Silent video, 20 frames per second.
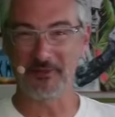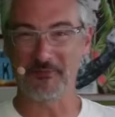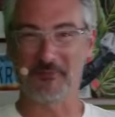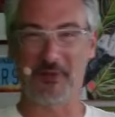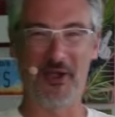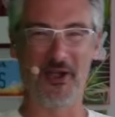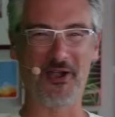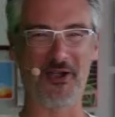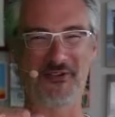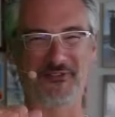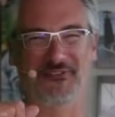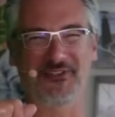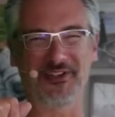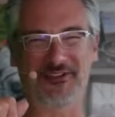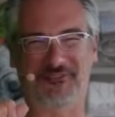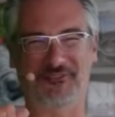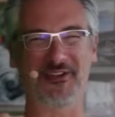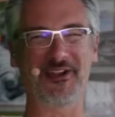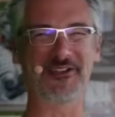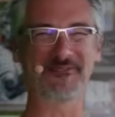perfect
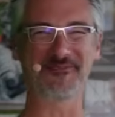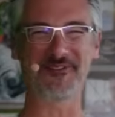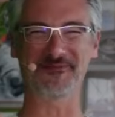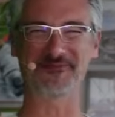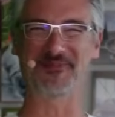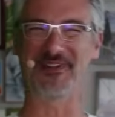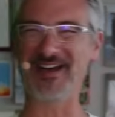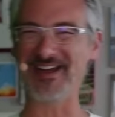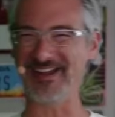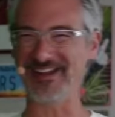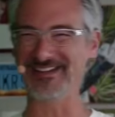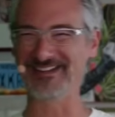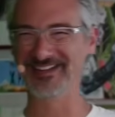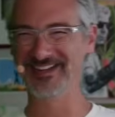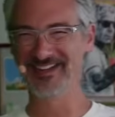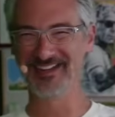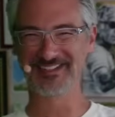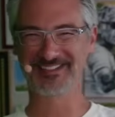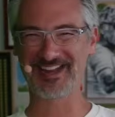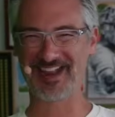frame of mind
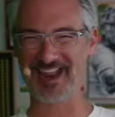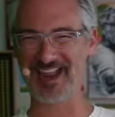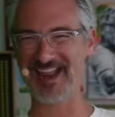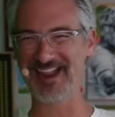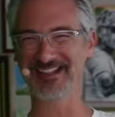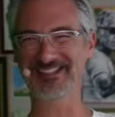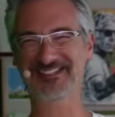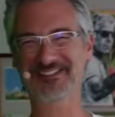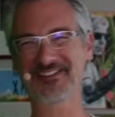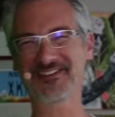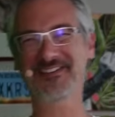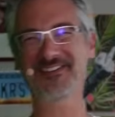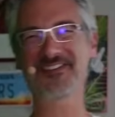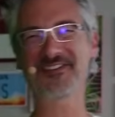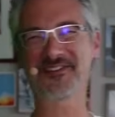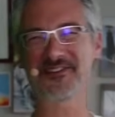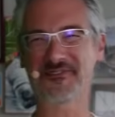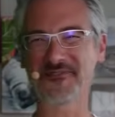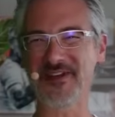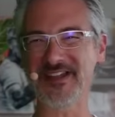to answer
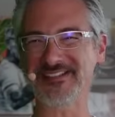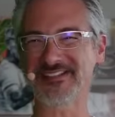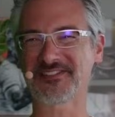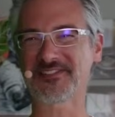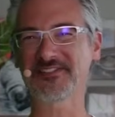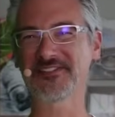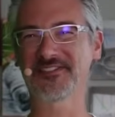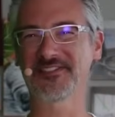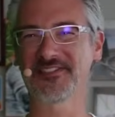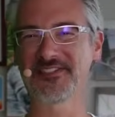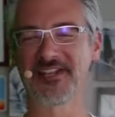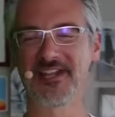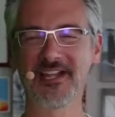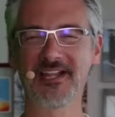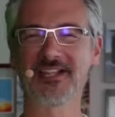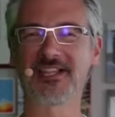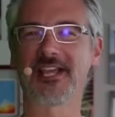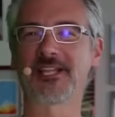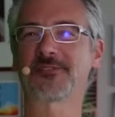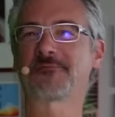your questions.
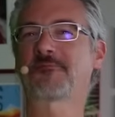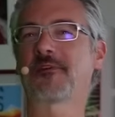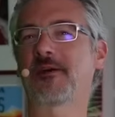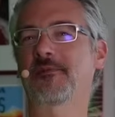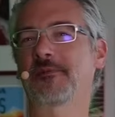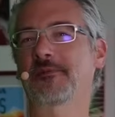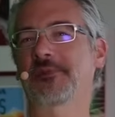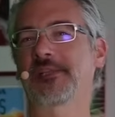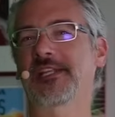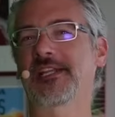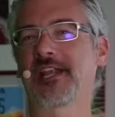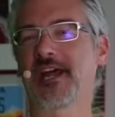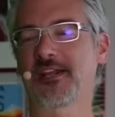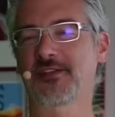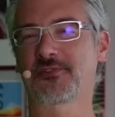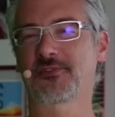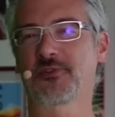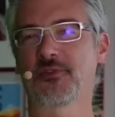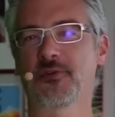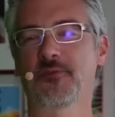That's probably not
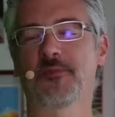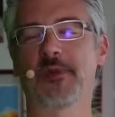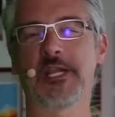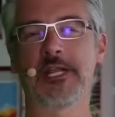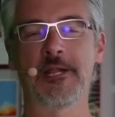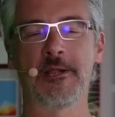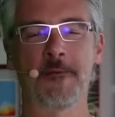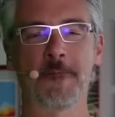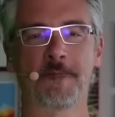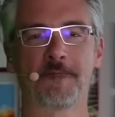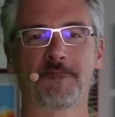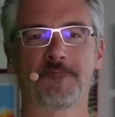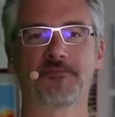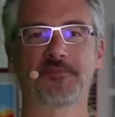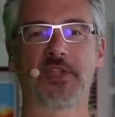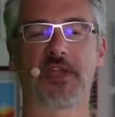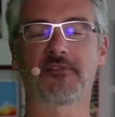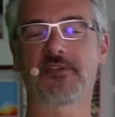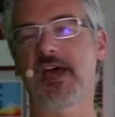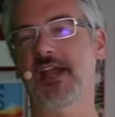true, but
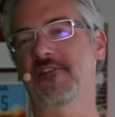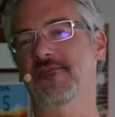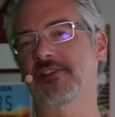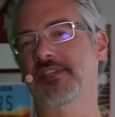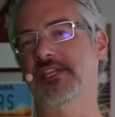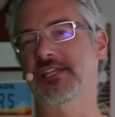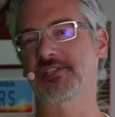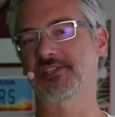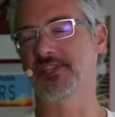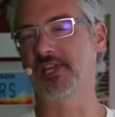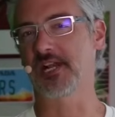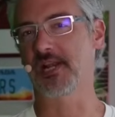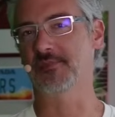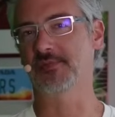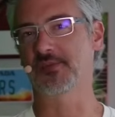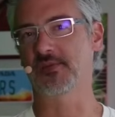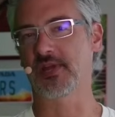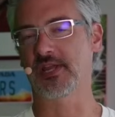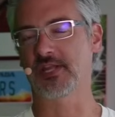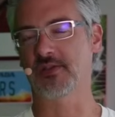I've got everything set up
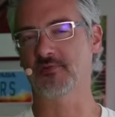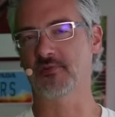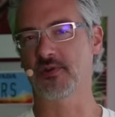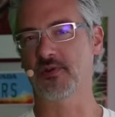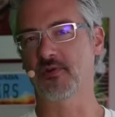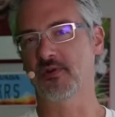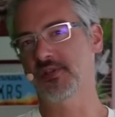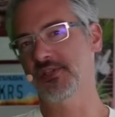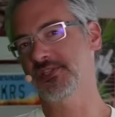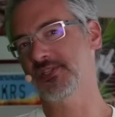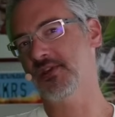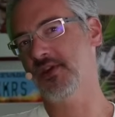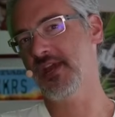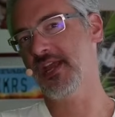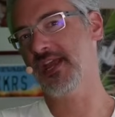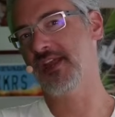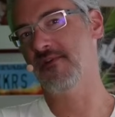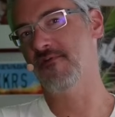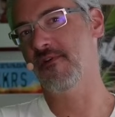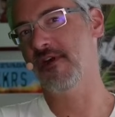so I could record. So,
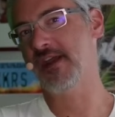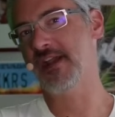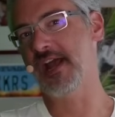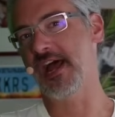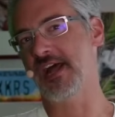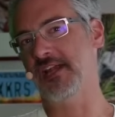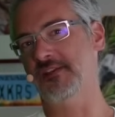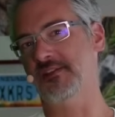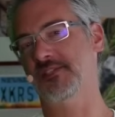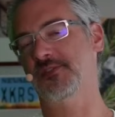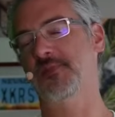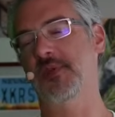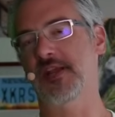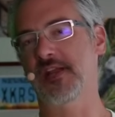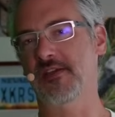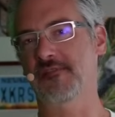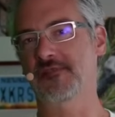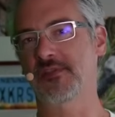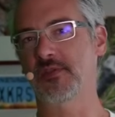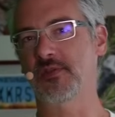hey, why not? It's been
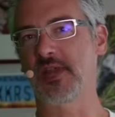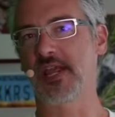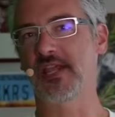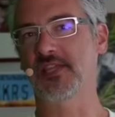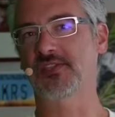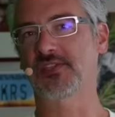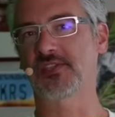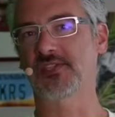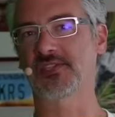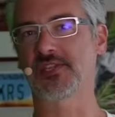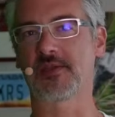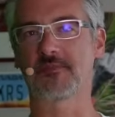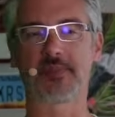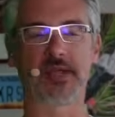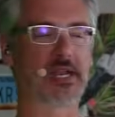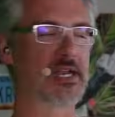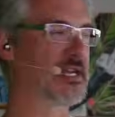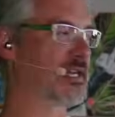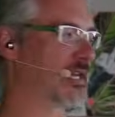a few days since I've been in